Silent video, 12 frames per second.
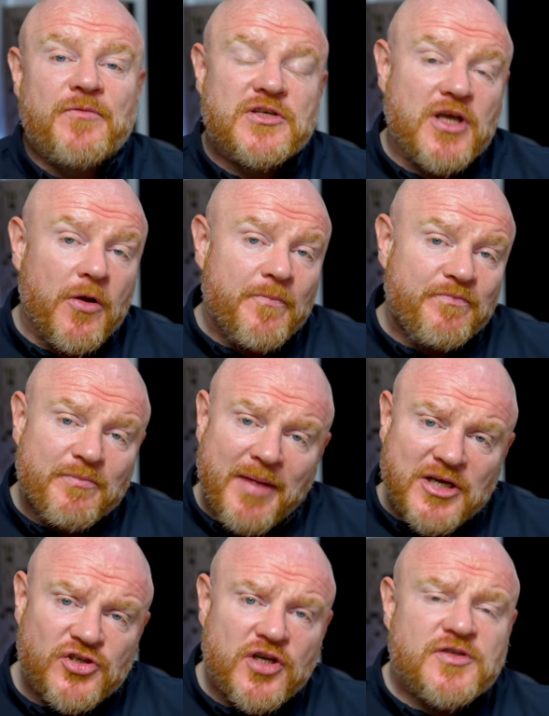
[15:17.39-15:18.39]
So
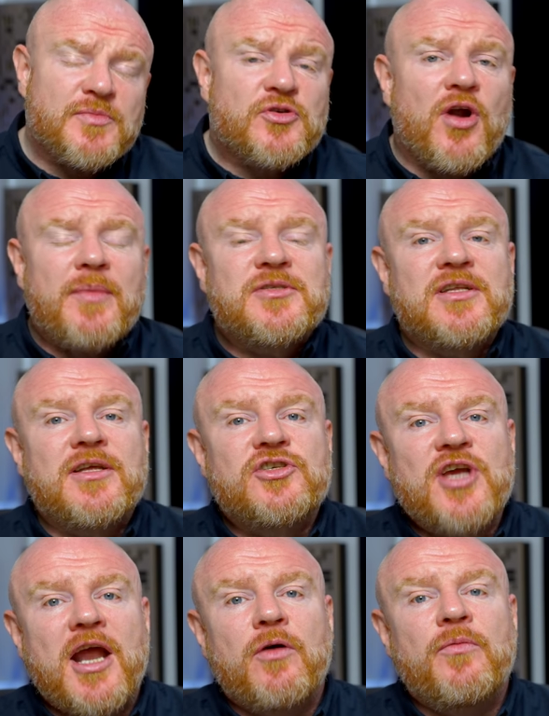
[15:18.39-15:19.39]
make sure you subscribe to the
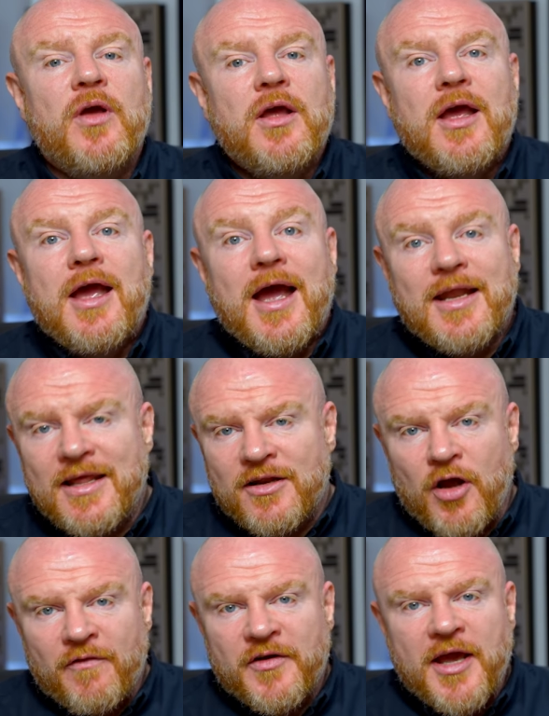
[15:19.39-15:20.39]
channel and hit the
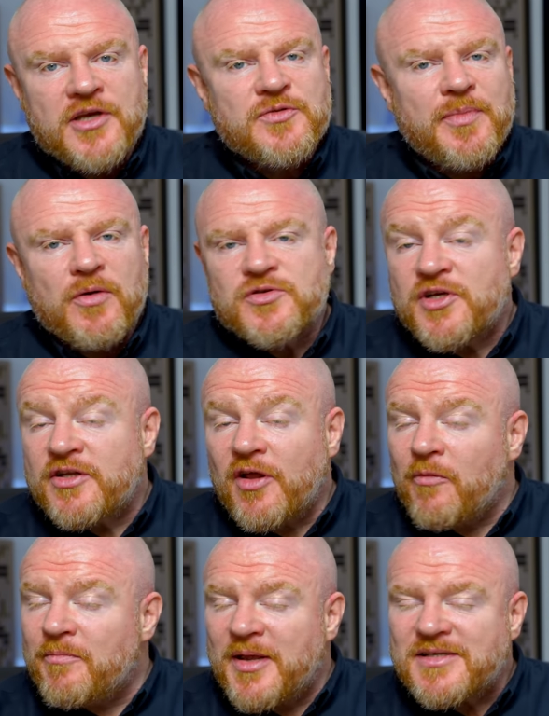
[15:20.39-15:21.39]
notification bell so you
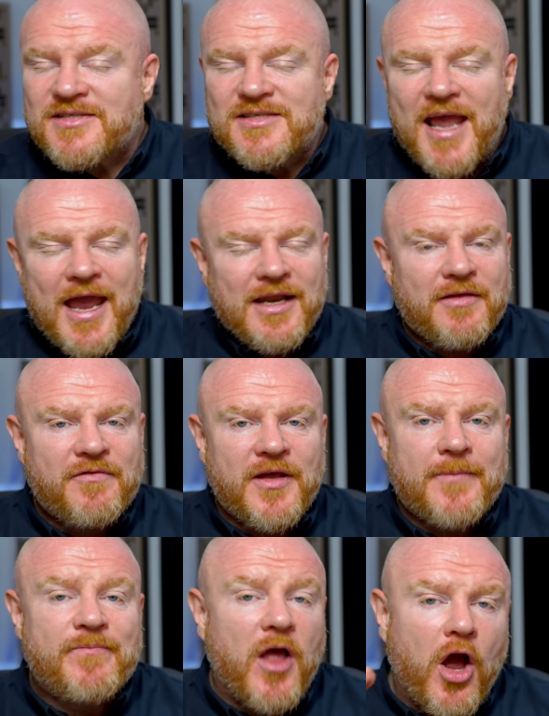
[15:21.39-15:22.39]
don't miss miss
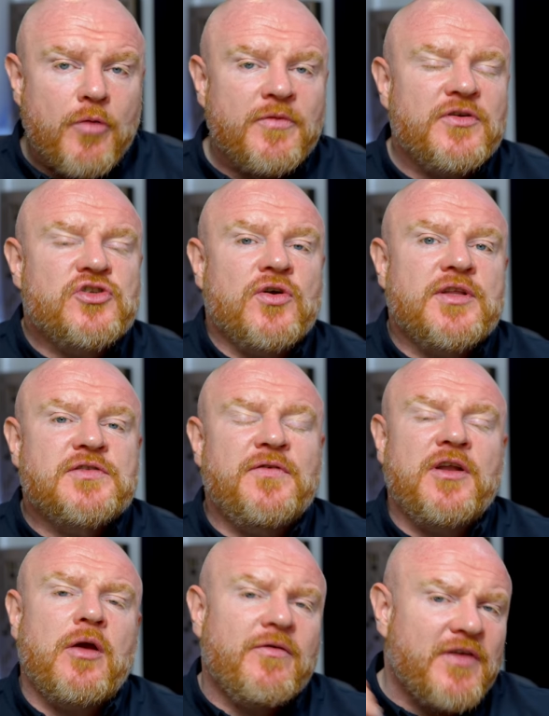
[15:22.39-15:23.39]
anything. I hope you've enjoyed this
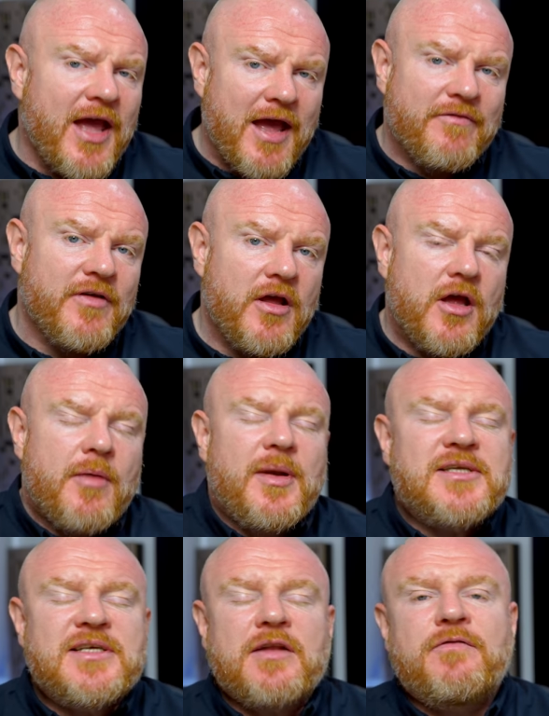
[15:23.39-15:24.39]
video. If you have,
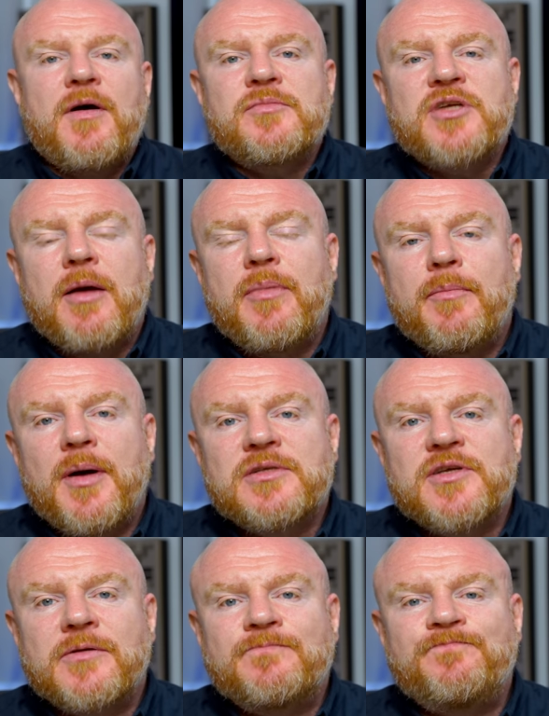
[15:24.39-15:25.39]
please hit the thumbs up
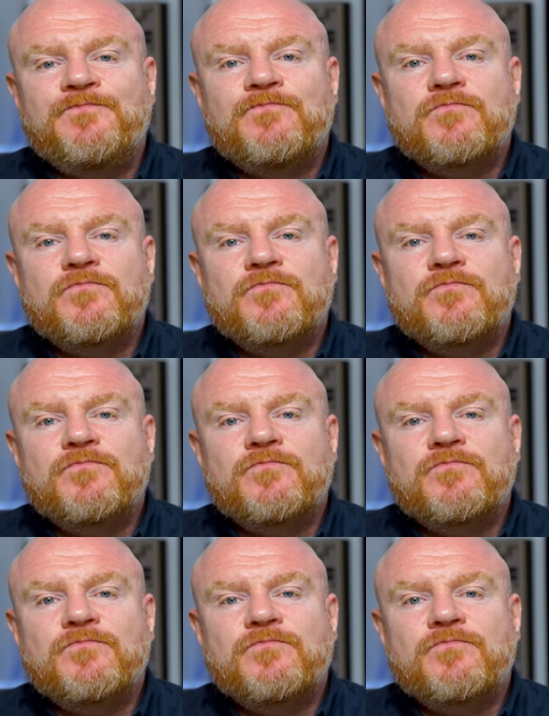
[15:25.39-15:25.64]
button.